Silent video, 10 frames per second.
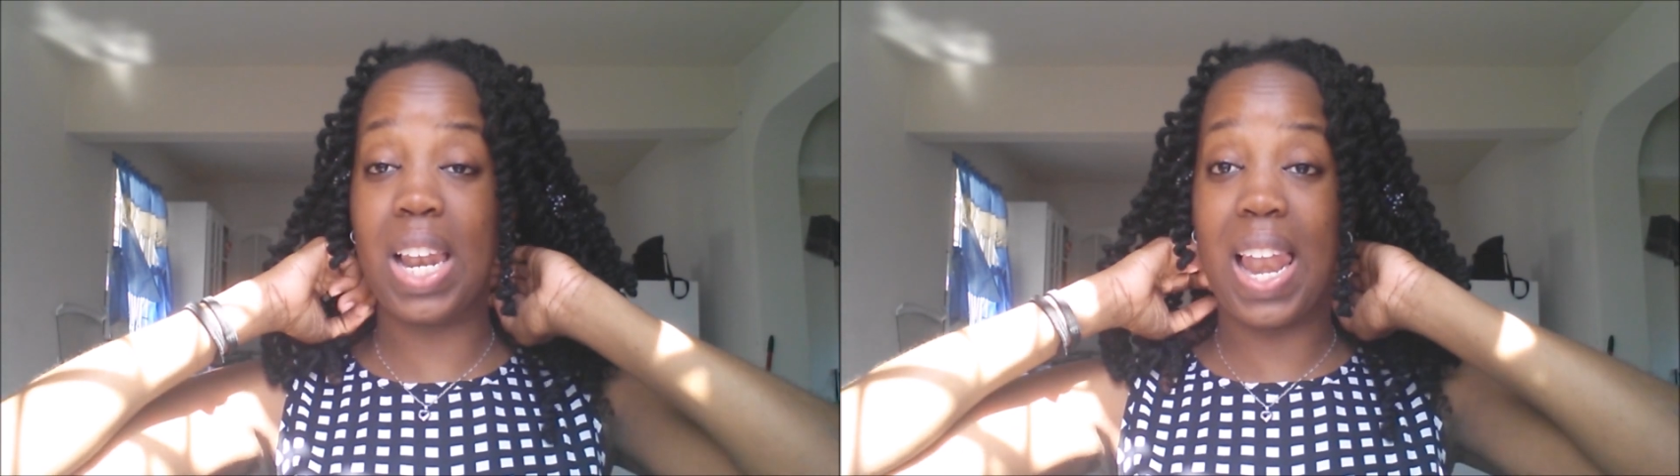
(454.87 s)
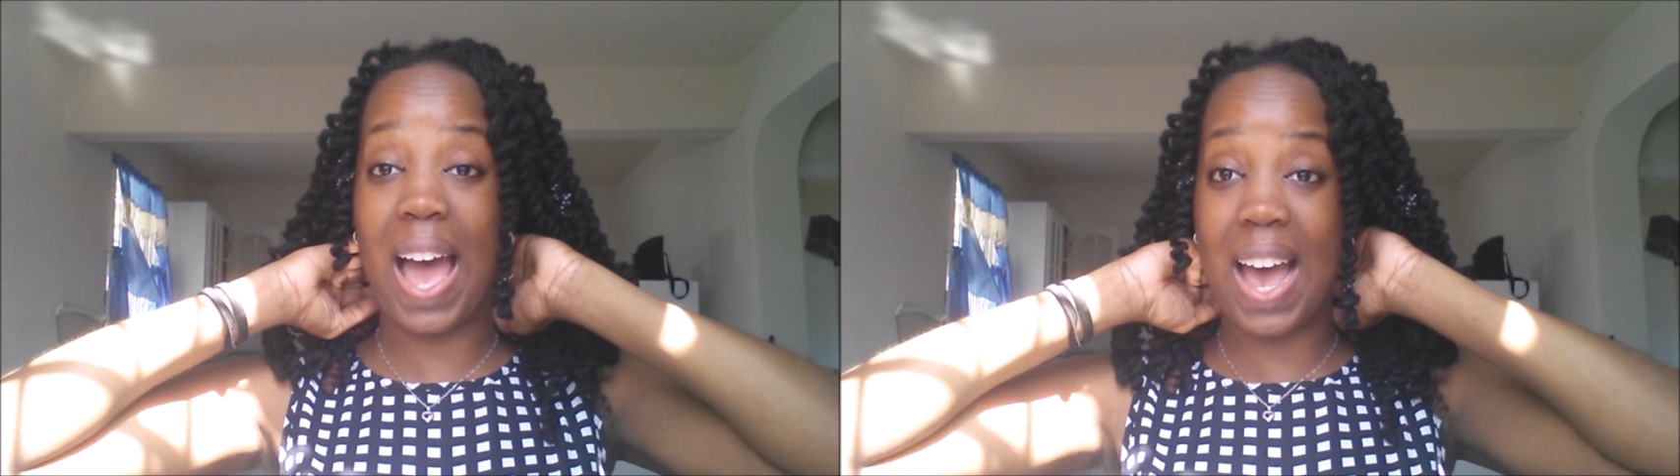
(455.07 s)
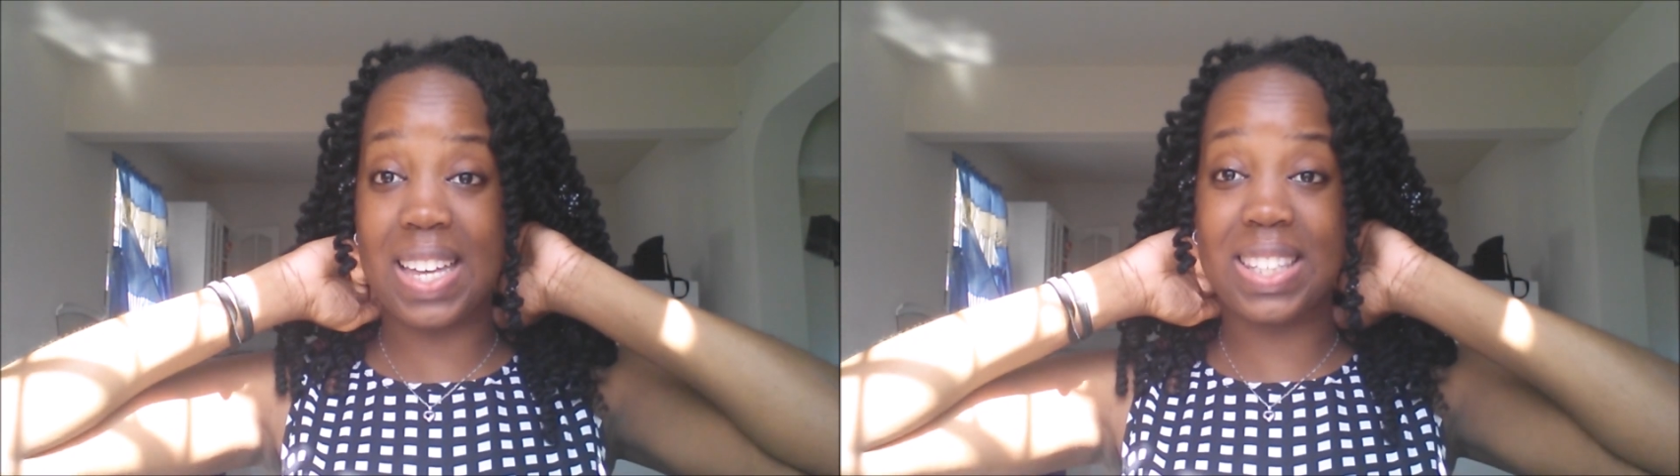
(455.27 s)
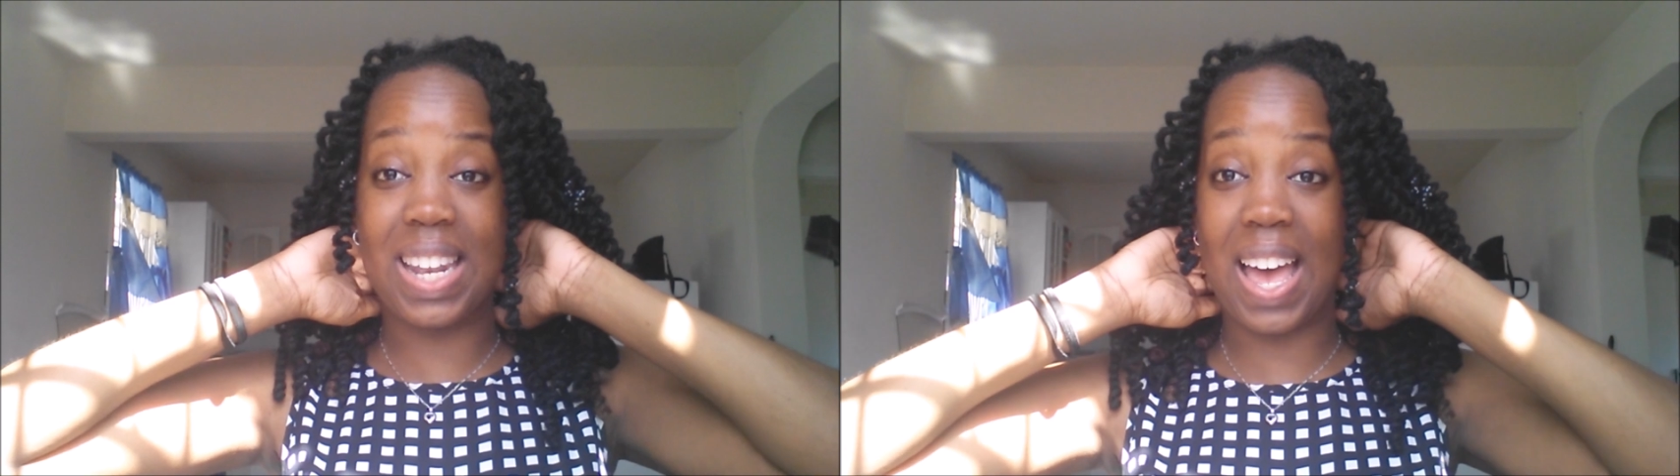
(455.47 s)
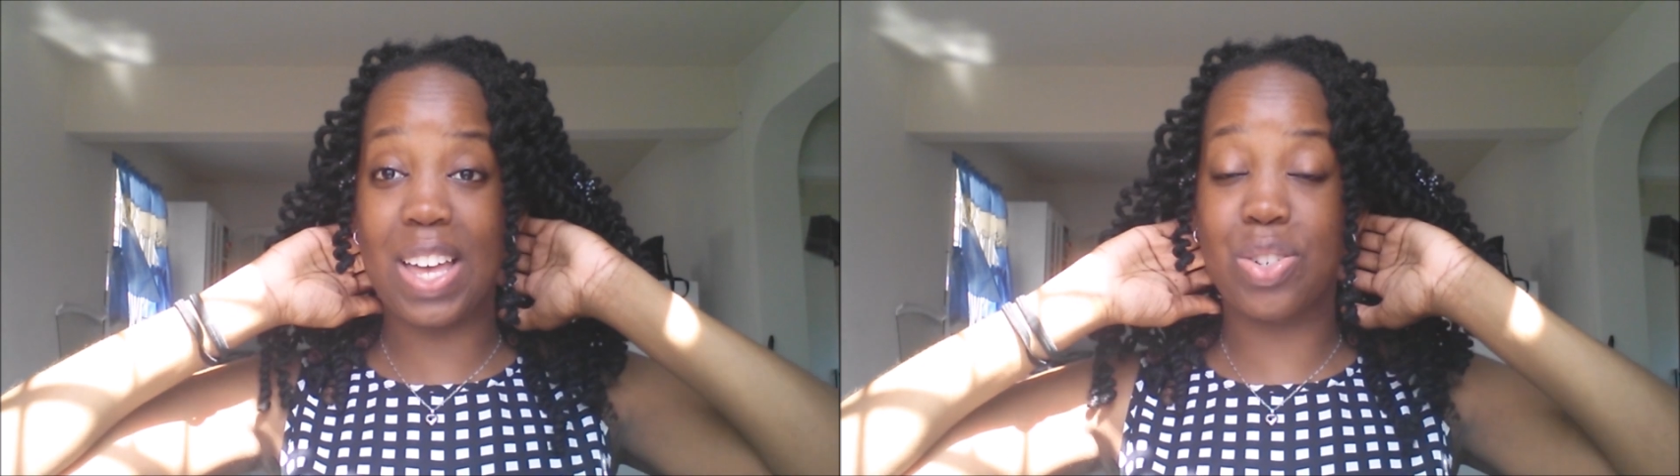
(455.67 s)

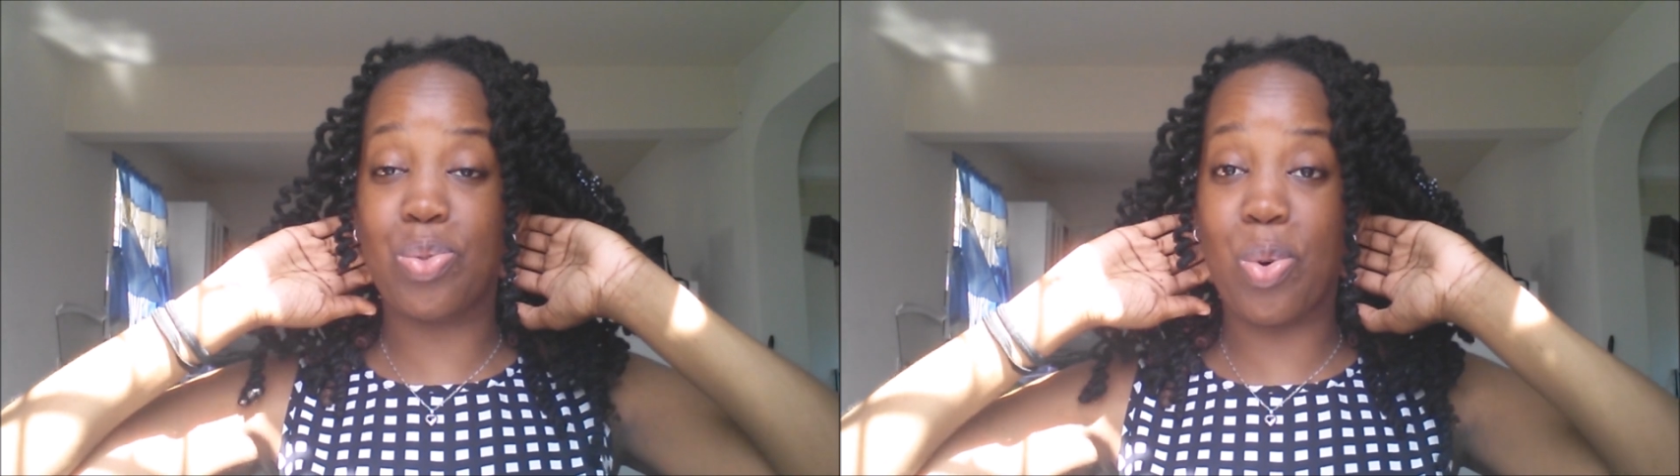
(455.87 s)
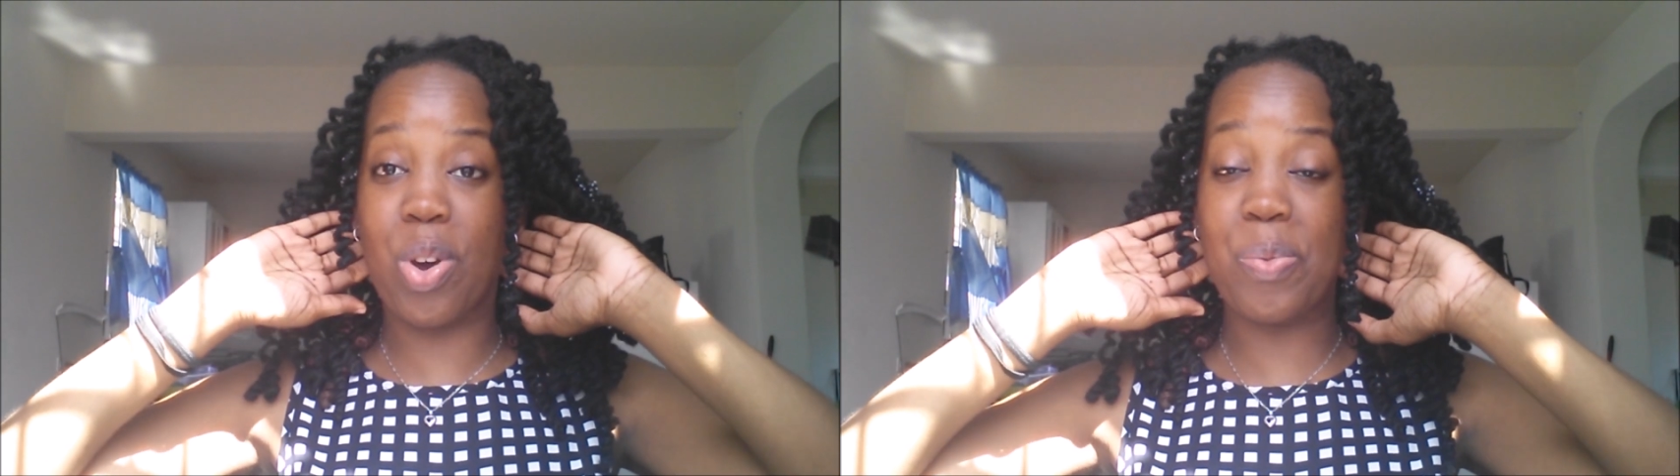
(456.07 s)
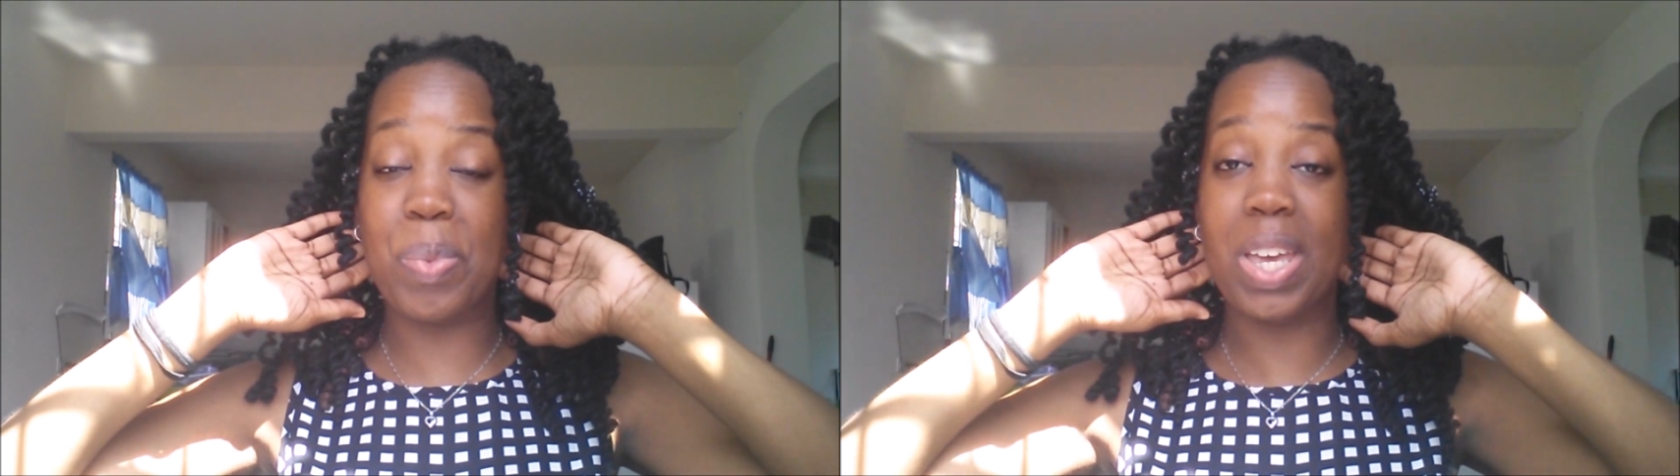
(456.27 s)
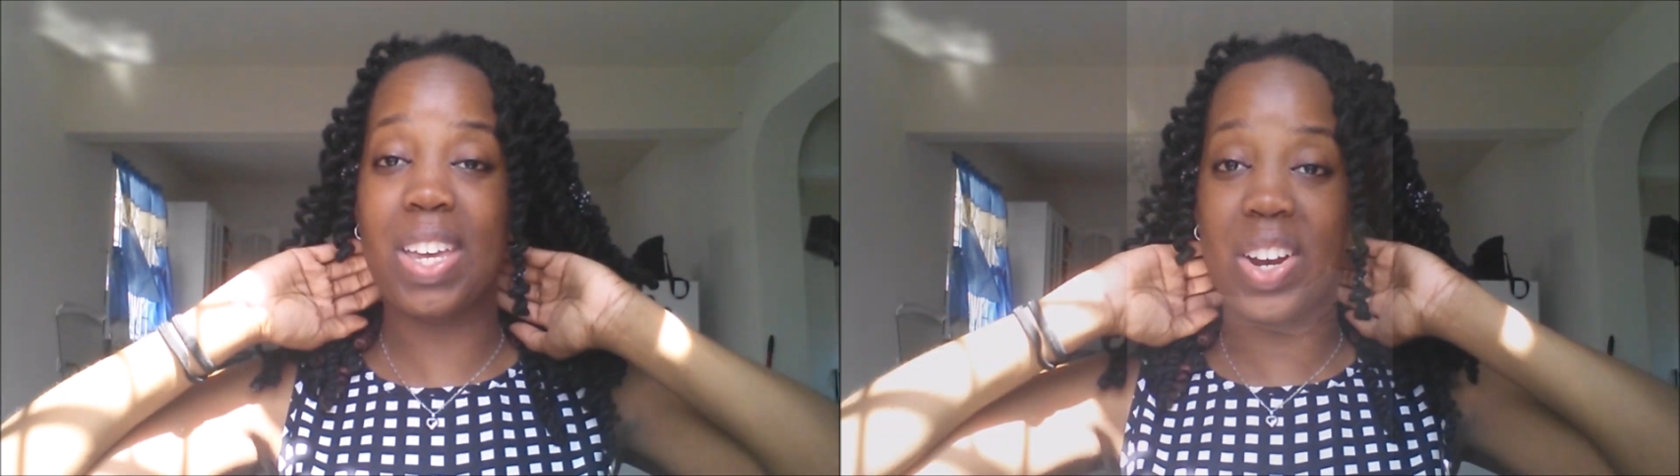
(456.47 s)
last row of my